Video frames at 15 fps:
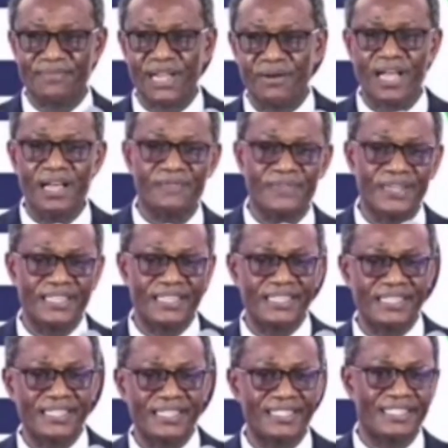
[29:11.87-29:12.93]
wife and
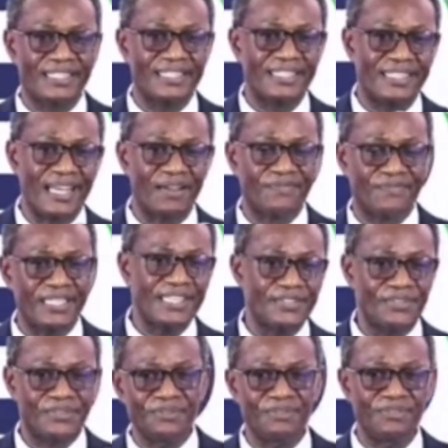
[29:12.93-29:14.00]
her friends, they used
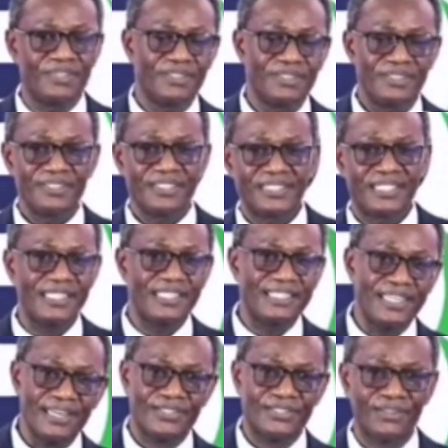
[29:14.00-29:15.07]
to tease
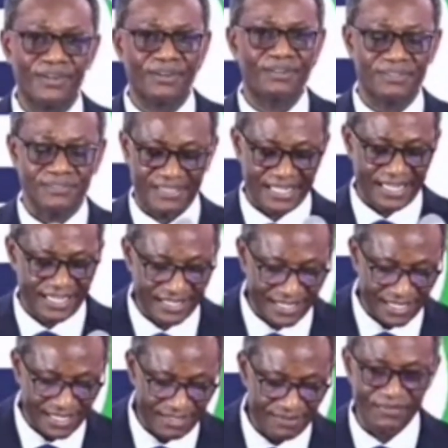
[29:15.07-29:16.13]
us or tell us,
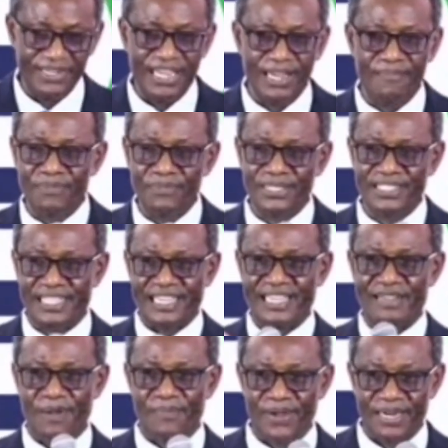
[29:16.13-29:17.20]
uh, yeah, mama and say, yeah,
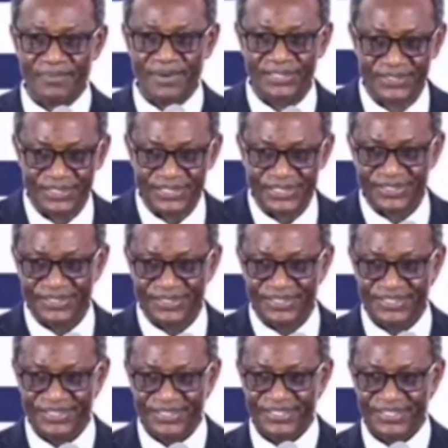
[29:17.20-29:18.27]
papa, no, sorry.
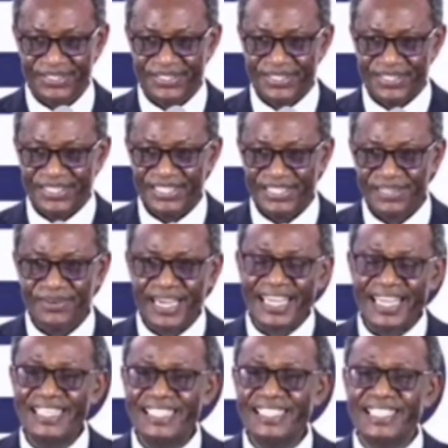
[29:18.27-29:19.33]
They were
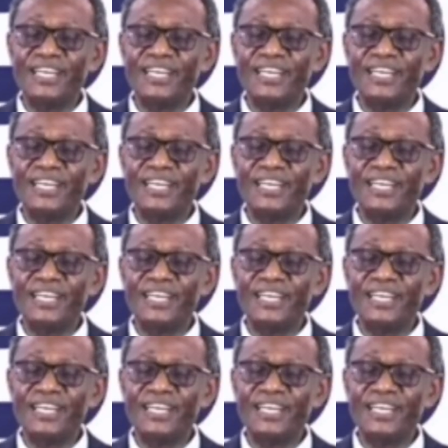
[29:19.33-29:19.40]
jealous.